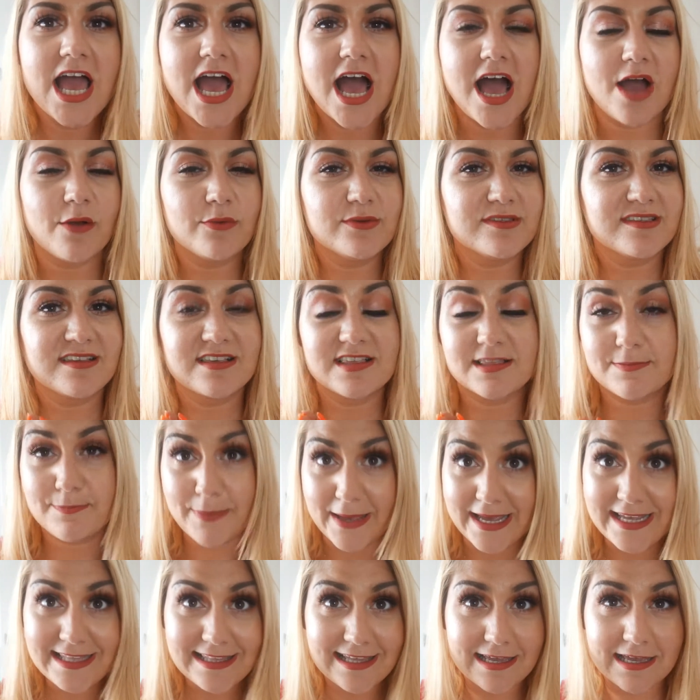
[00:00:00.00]
I was
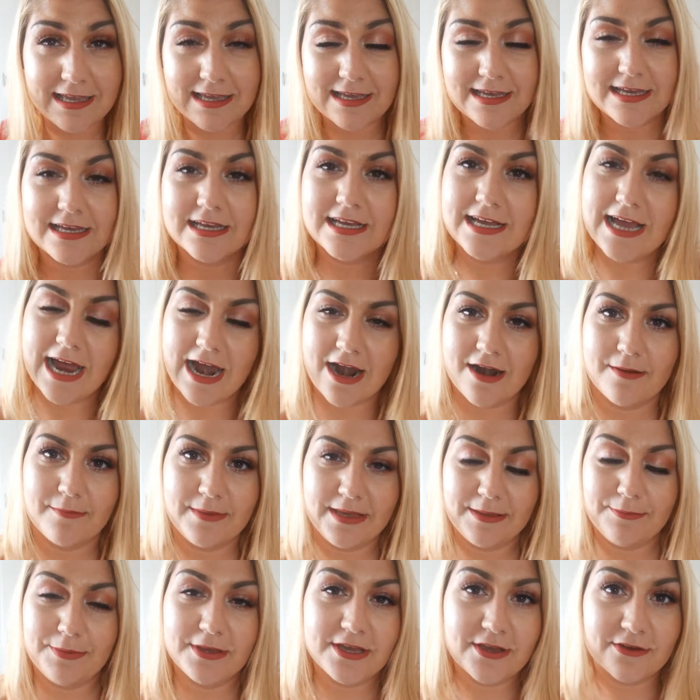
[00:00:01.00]
expecting
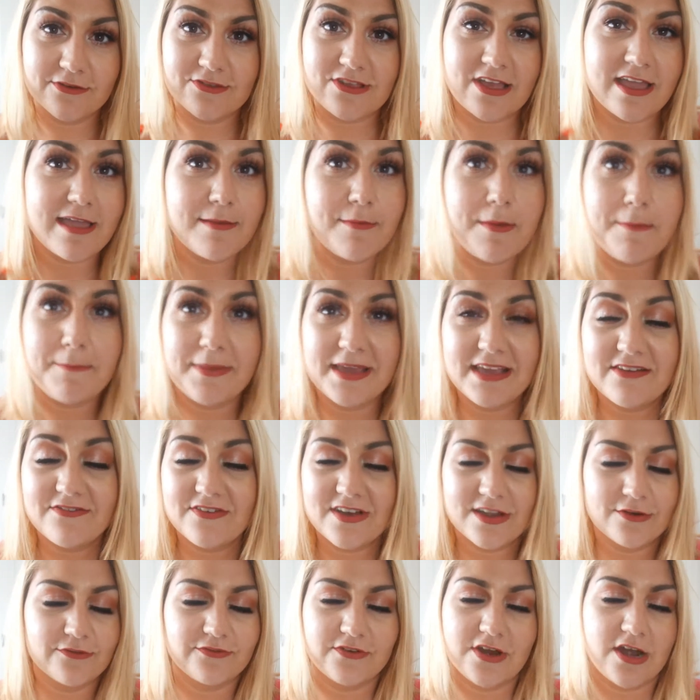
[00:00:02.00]
Carmi, because I am a big
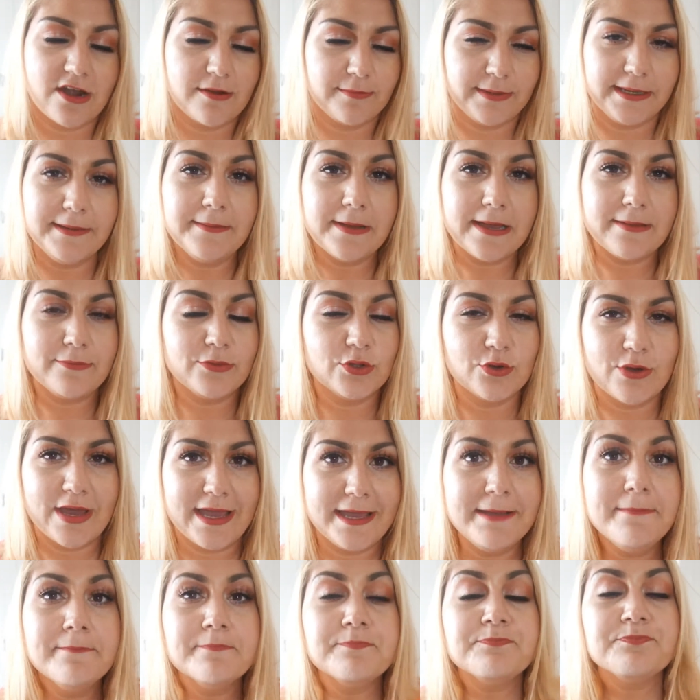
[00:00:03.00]
fan of Carmi
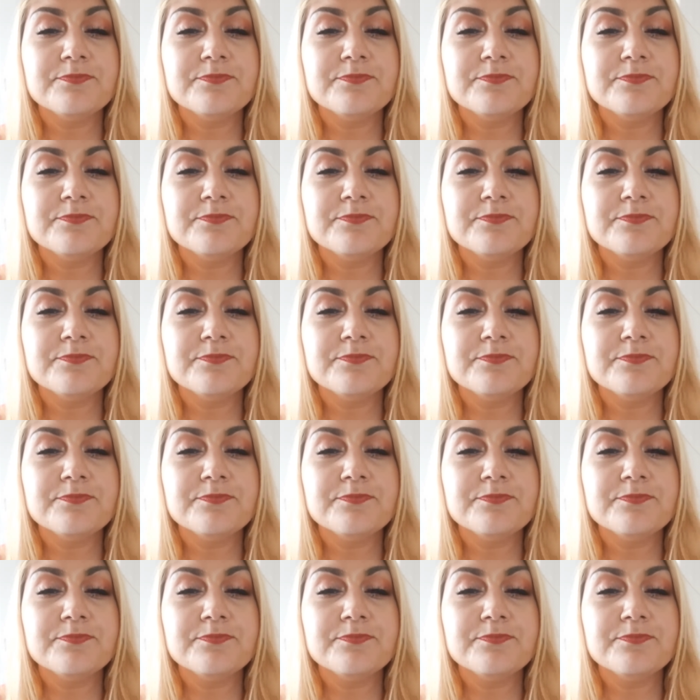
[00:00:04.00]
anyway,